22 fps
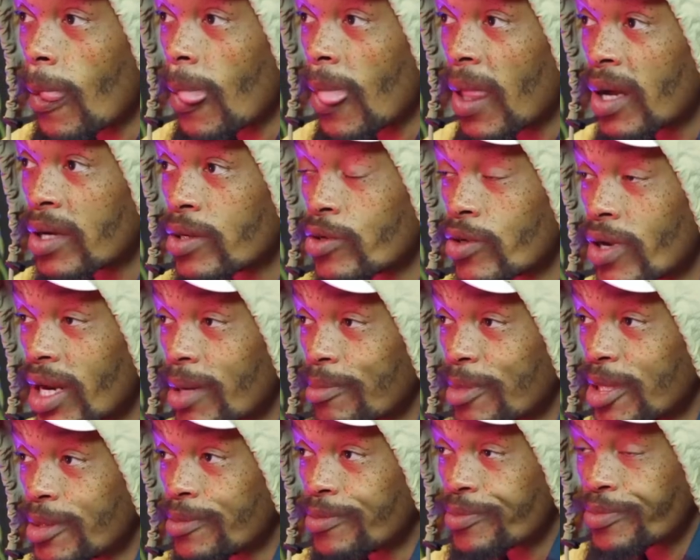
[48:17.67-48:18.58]
You know what I
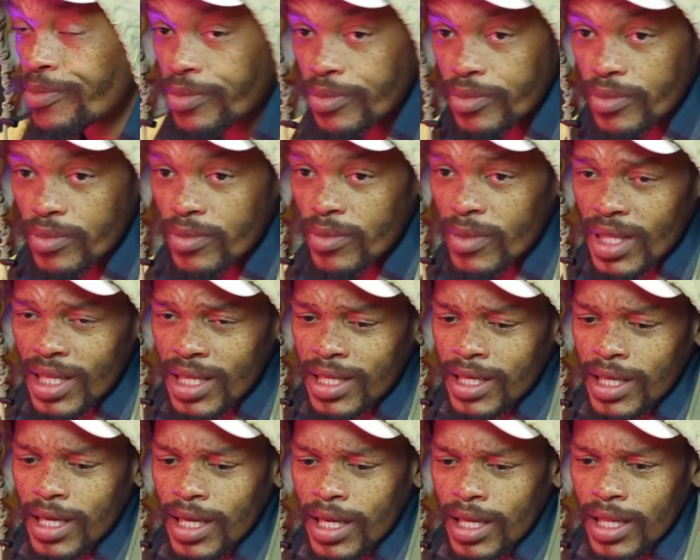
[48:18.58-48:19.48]
mean?
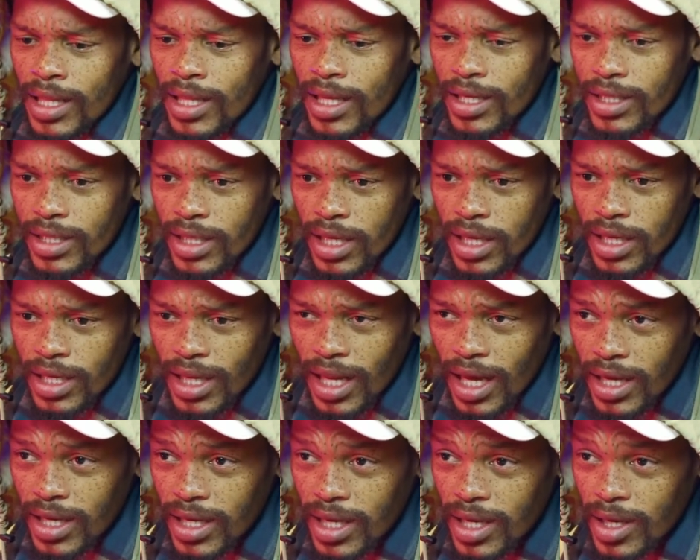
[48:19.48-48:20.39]
They say
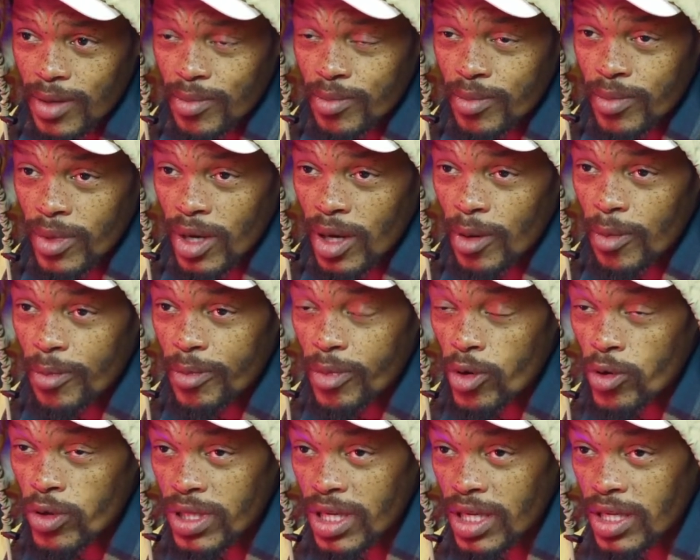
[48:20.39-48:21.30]
like a
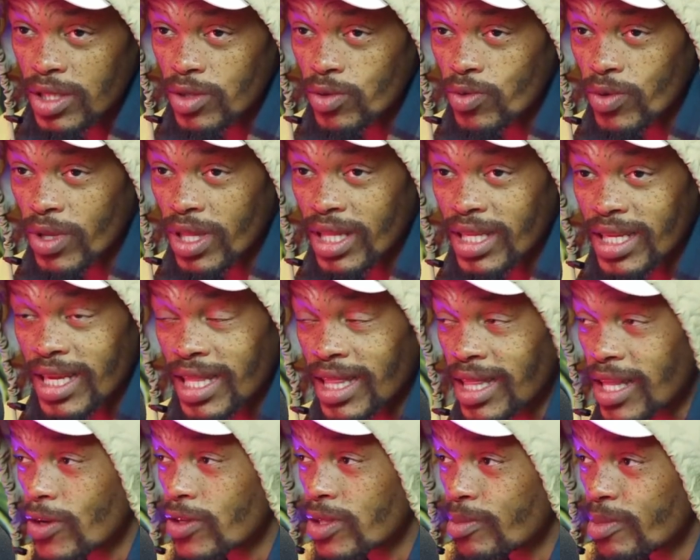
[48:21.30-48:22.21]
protest with
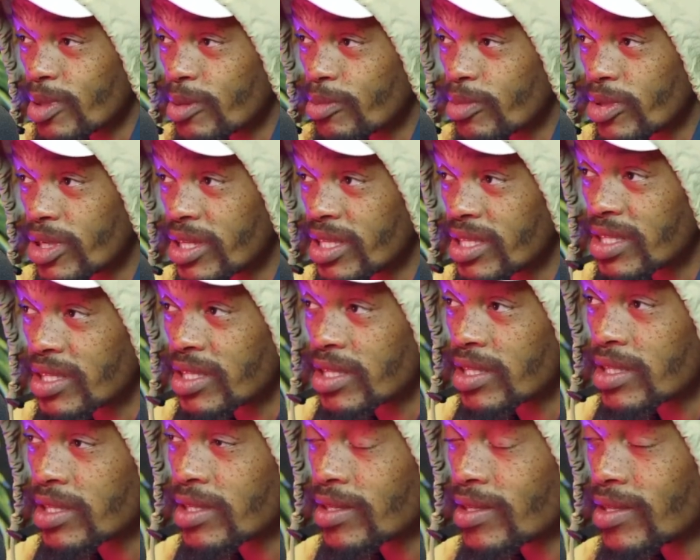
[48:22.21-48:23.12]
10,000 people
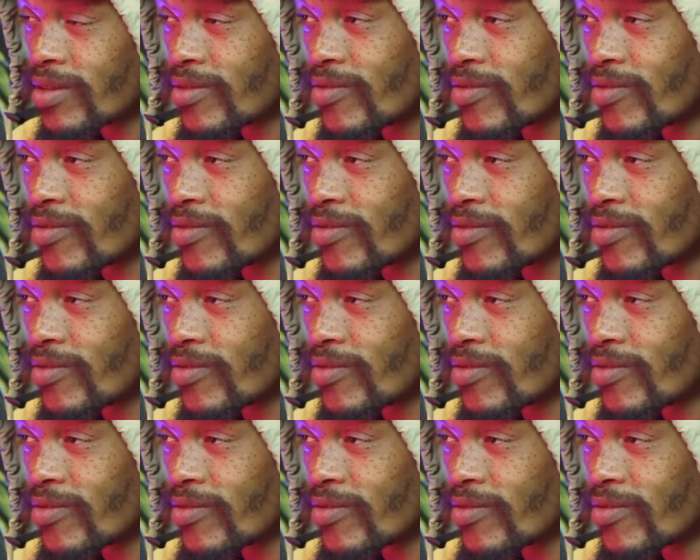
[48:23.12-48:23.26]
is